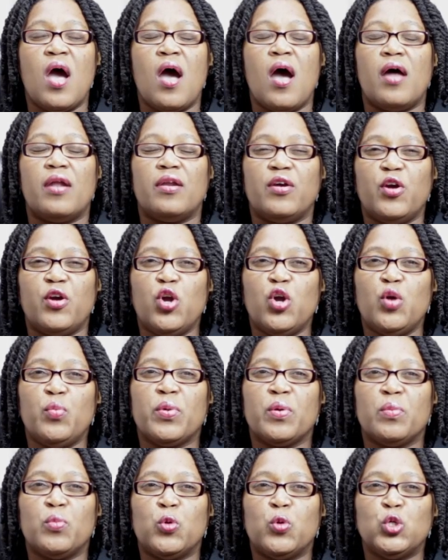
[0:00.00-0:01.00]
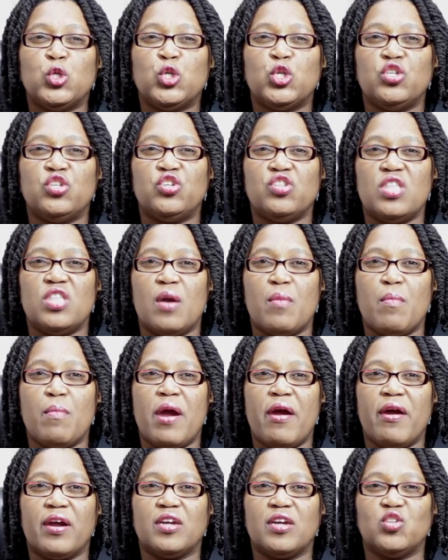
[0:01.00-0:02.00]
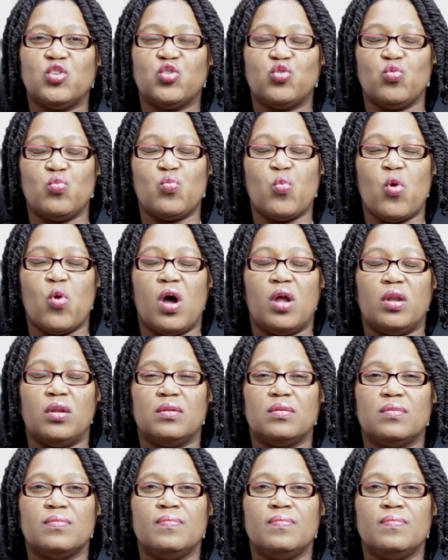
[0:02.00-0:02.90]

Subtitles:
and earn promotion to the Americas Group 1.